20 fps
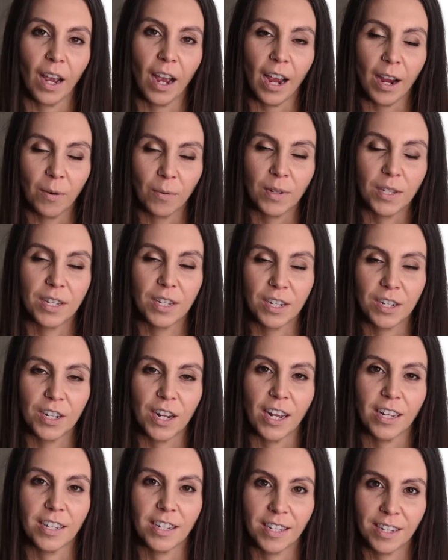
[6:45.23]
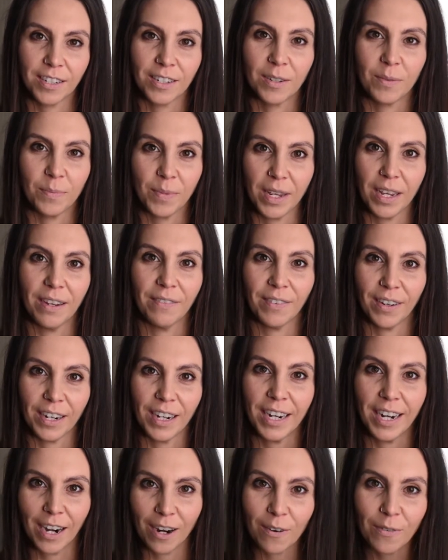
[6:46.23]
I would suggest still being
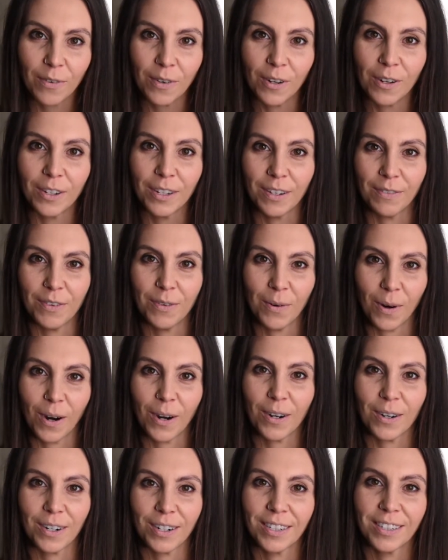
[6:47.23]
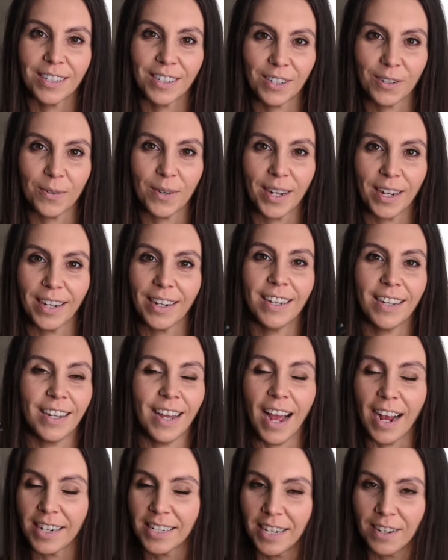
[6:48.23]
very careful if you are doing
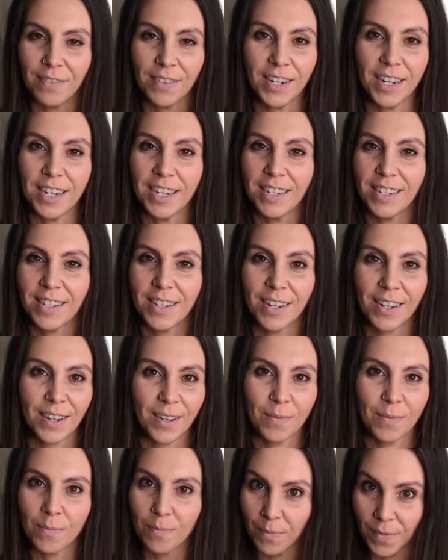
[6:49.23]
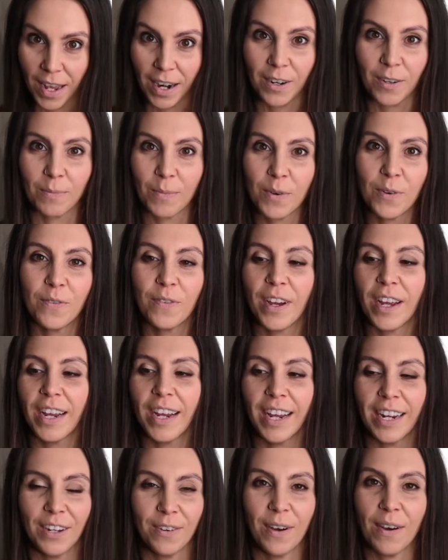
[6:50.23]
activities that are
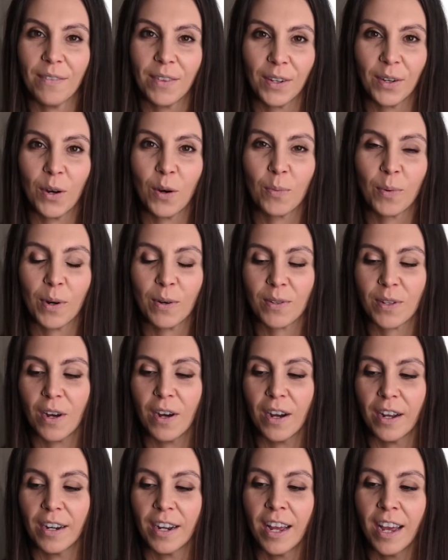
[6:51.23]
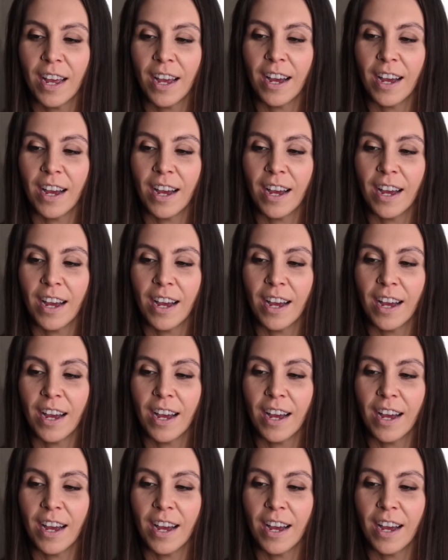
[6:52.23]
moving and you have the GoPros on,